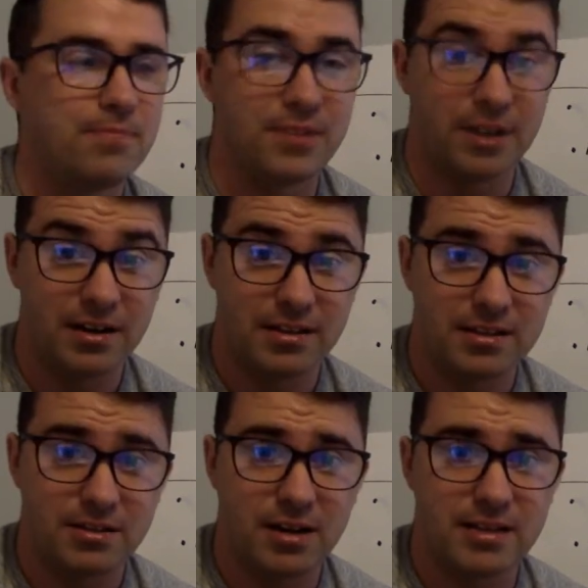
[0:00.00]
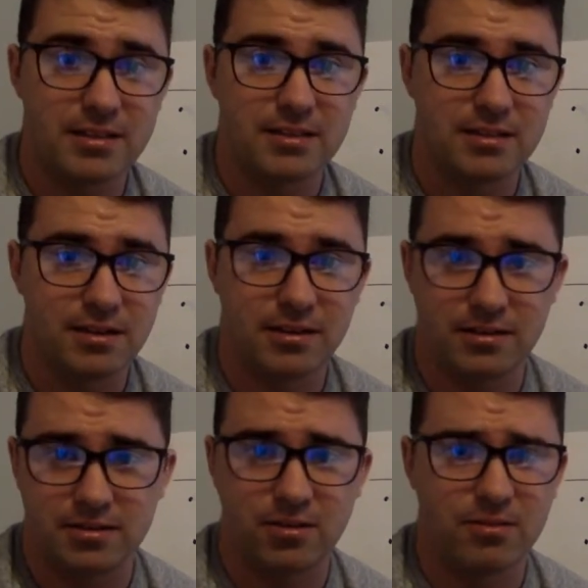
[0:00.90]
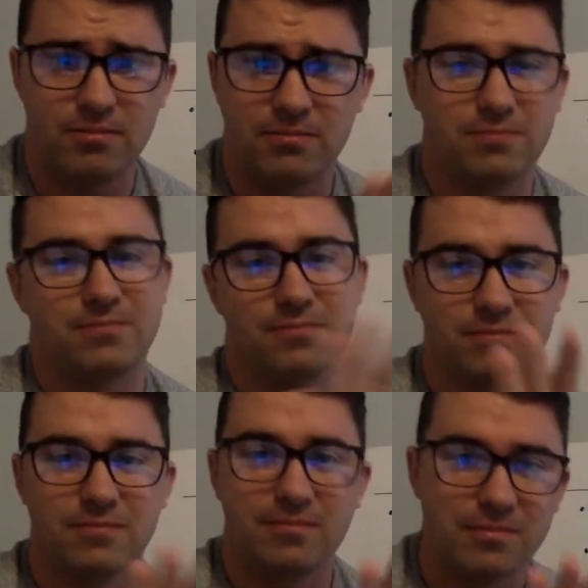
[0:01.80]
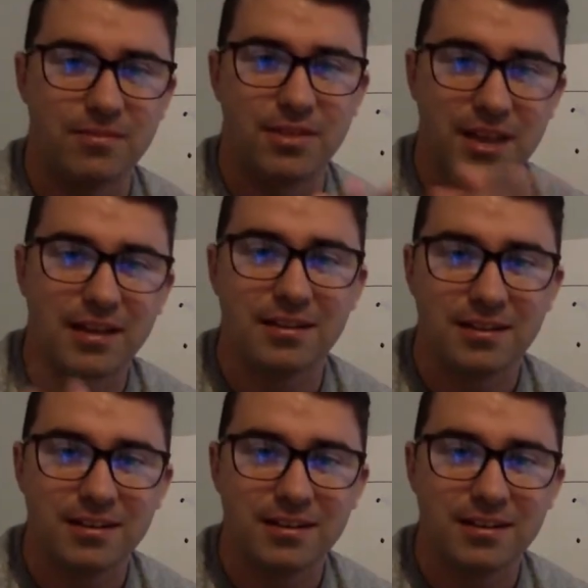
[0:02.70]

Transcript: during this crisis, during this whole thing,